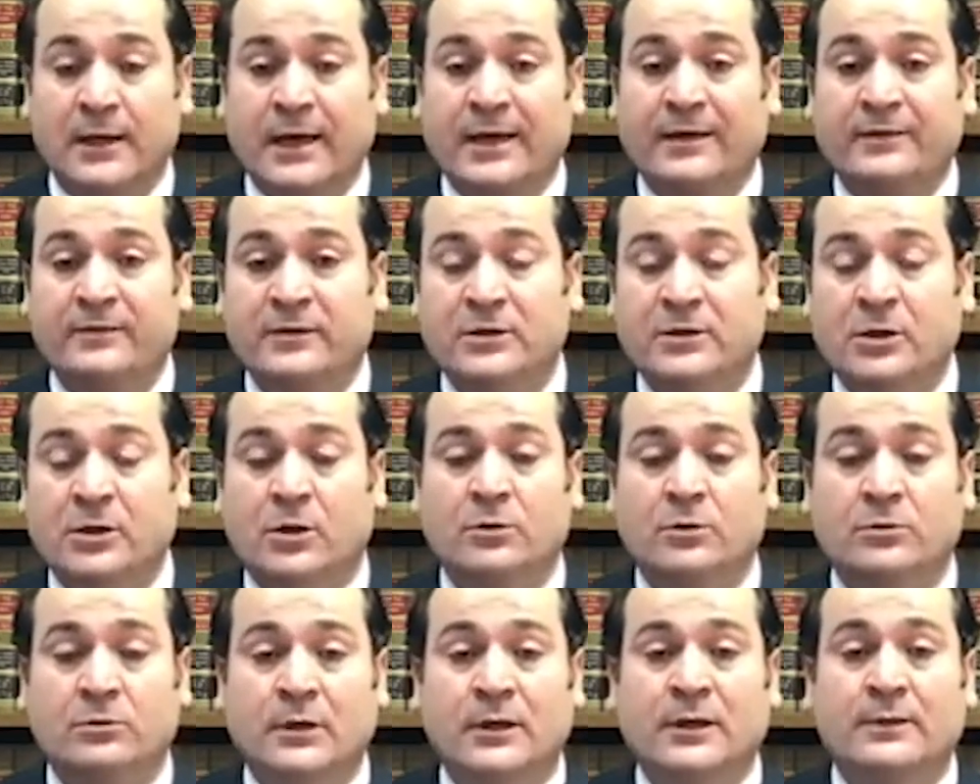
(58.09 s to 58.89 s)
and you
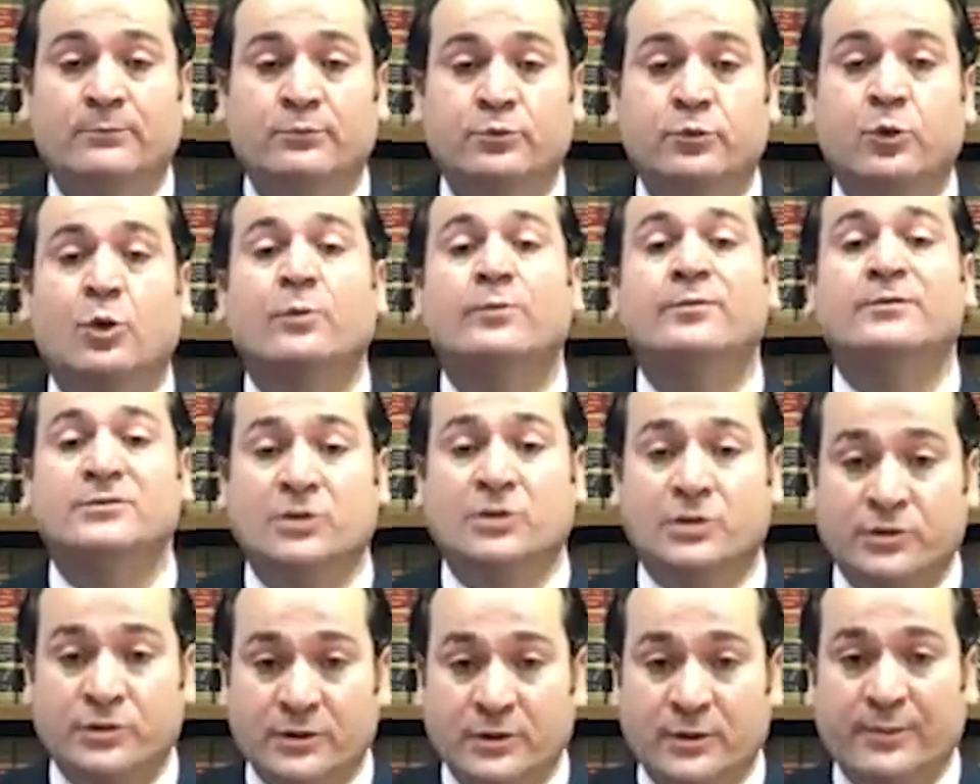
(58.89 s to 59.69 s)
know employments
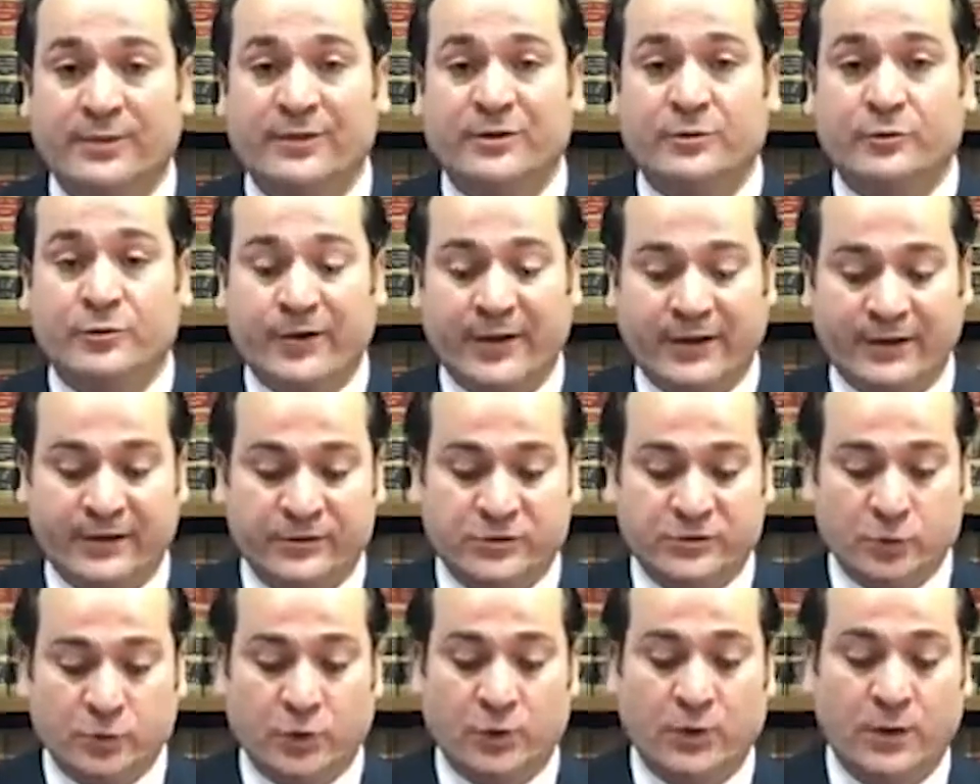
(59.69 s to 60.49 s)
are going to be
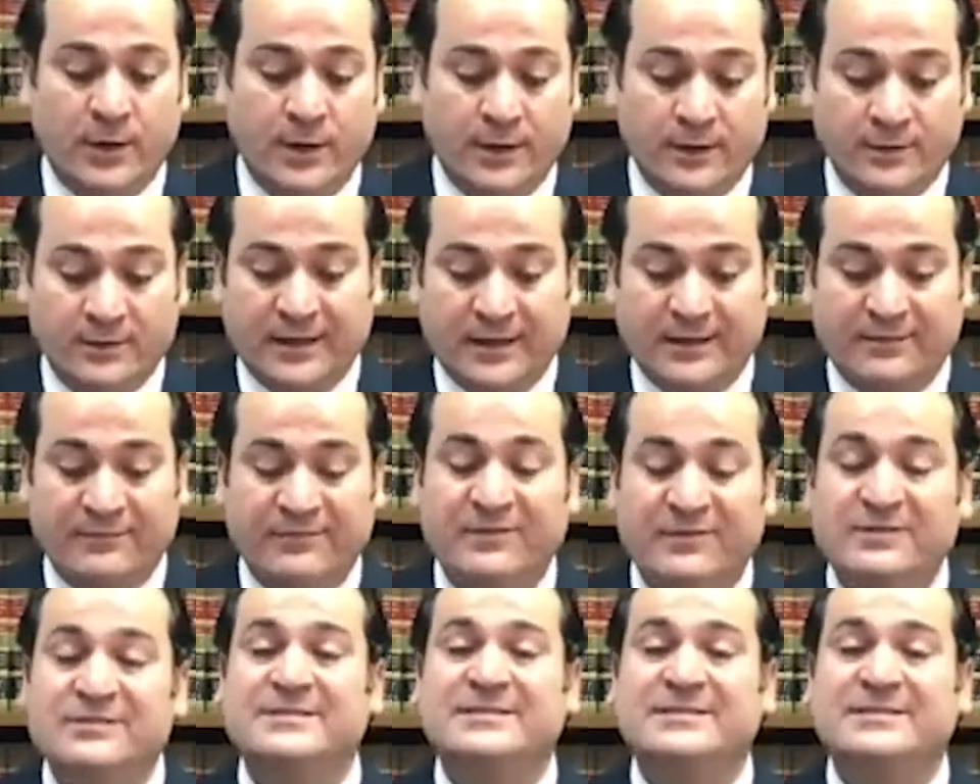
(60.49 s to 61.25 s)
created so they will